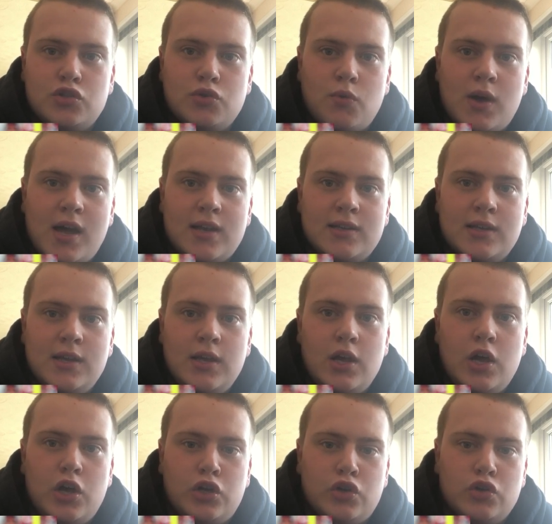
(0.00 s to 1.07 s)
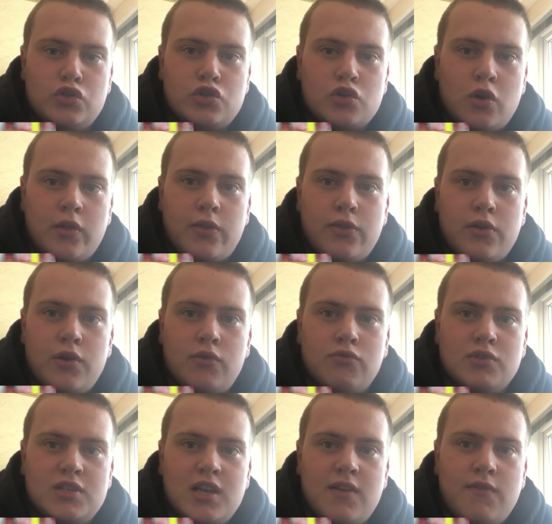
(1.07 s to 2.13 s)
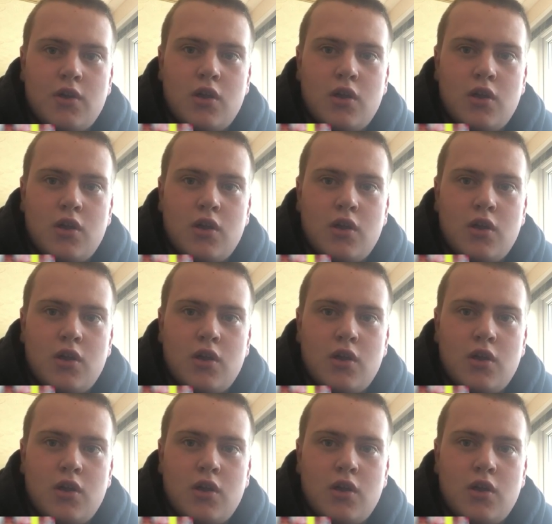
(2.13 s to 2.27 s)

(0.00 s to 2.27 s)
to add a good solid third receiver